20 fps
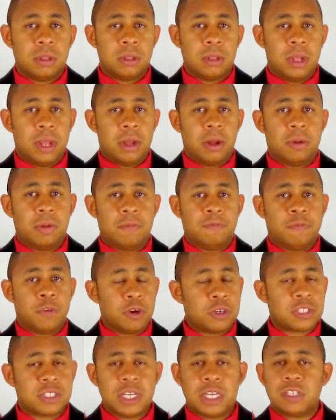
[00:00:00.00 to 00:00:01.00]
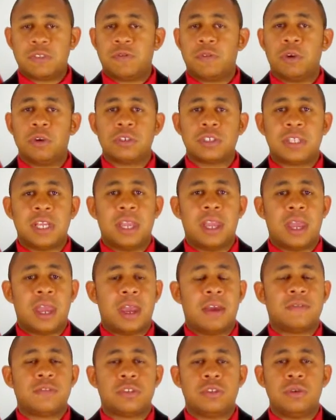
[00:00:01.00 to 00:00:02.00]
Now, first things first, they
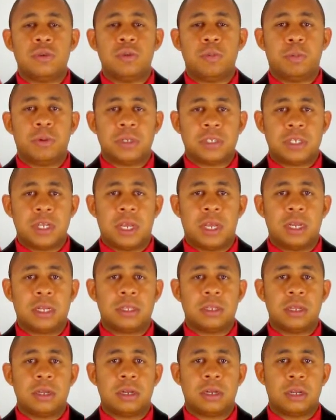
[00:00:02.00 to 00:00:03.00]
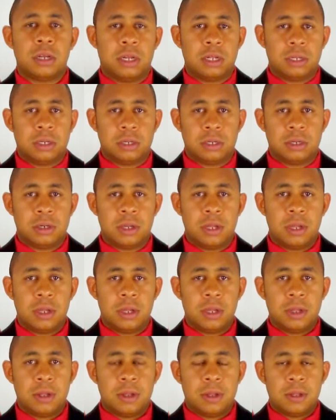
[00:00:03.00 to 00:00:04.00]
have to protect Cutler.
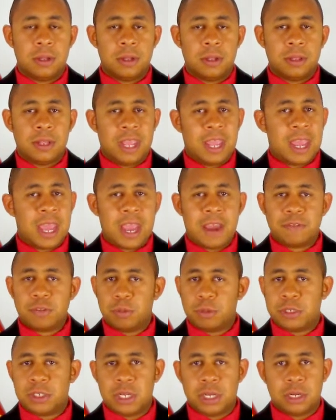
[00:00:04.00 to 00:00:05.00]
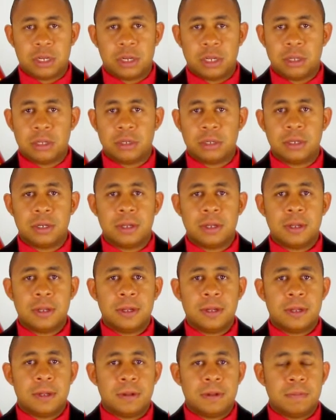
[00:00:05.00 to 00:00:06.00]
They have to protect Cutler.
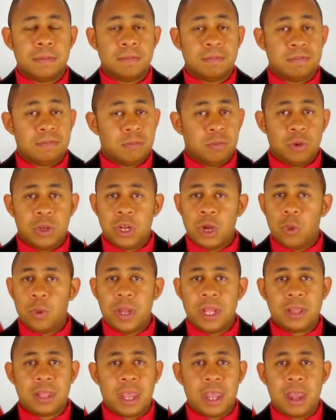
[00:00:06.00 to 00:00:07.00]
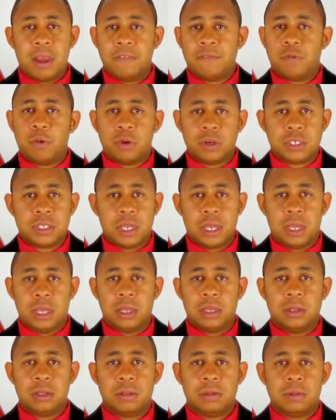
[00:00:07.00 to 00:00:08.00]
We know they have
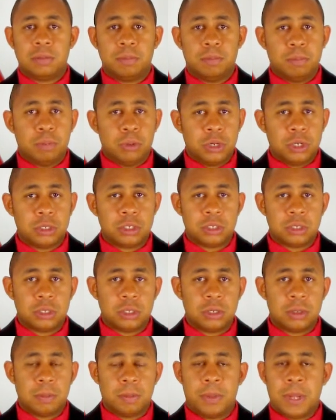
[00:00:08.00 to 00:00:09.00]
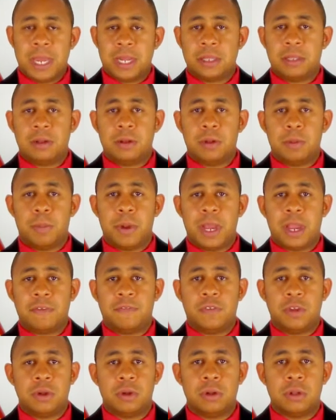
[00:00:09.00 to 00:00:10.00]
Forte, Bush back there in the
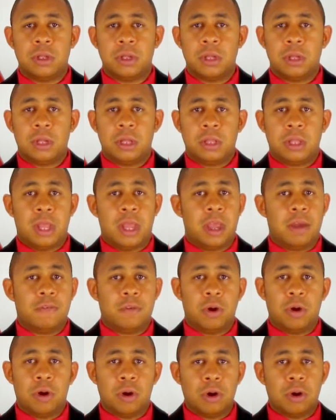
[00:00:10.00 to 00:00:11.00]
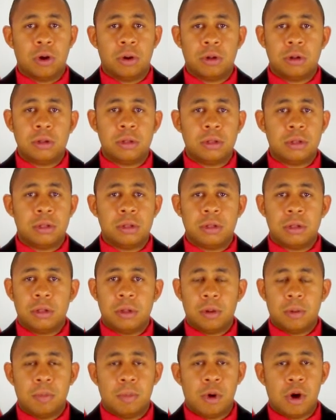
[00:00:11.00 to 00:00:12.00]
backfield. They have Earl,
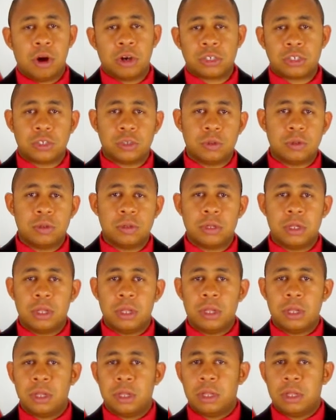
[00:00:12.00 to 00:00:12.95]
Marshall,